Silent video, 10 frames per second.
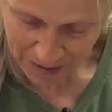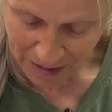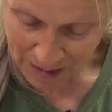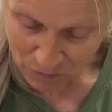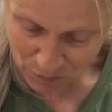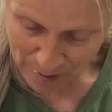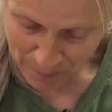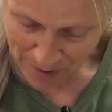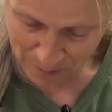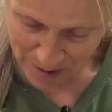even when I
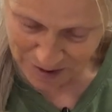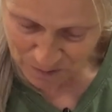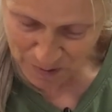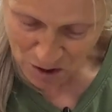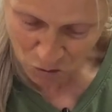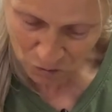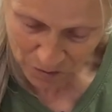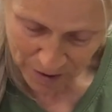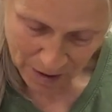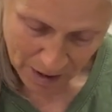buy my
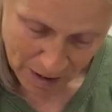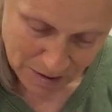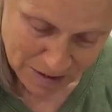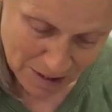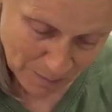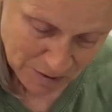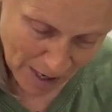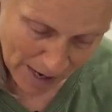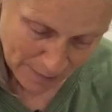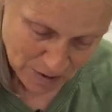spelt,
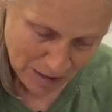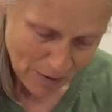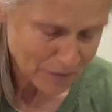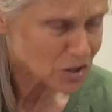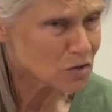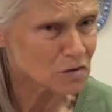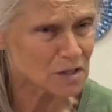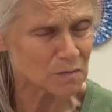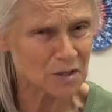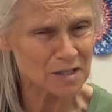sometimes I don't have to use
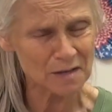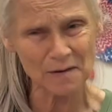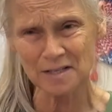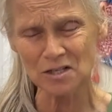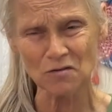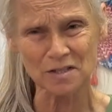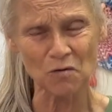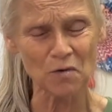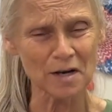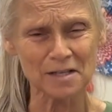as much, sometimes I do. I
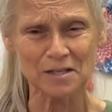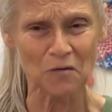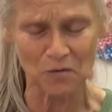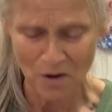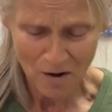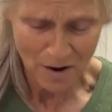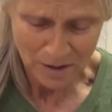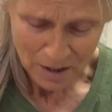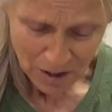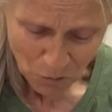said, what is going on?
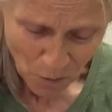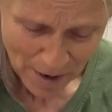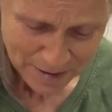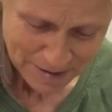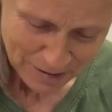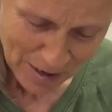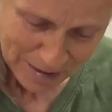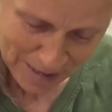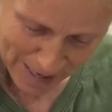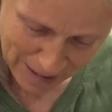Why is it
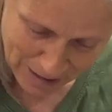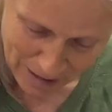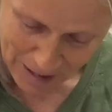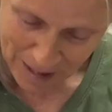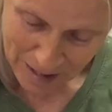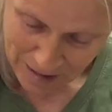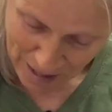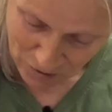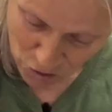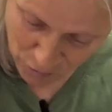like that? And I
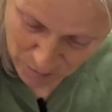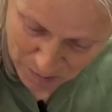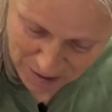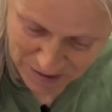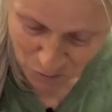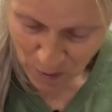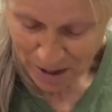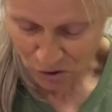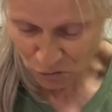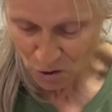don't know if it's because of the way
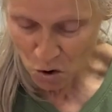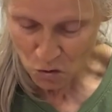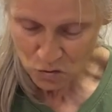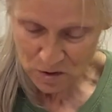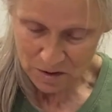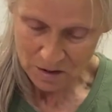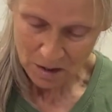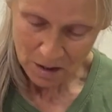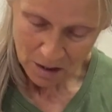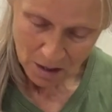it grows.
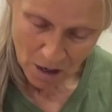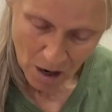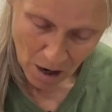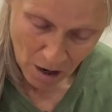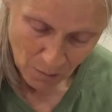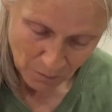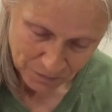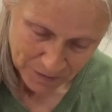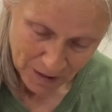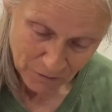
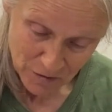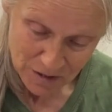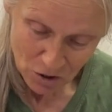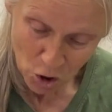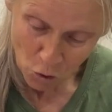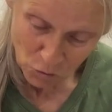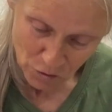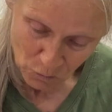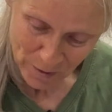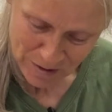If it's a
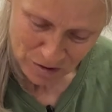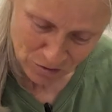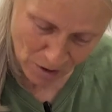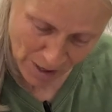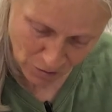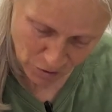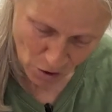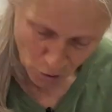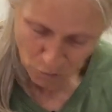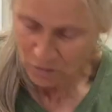colder winter, I don't
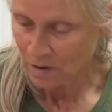know,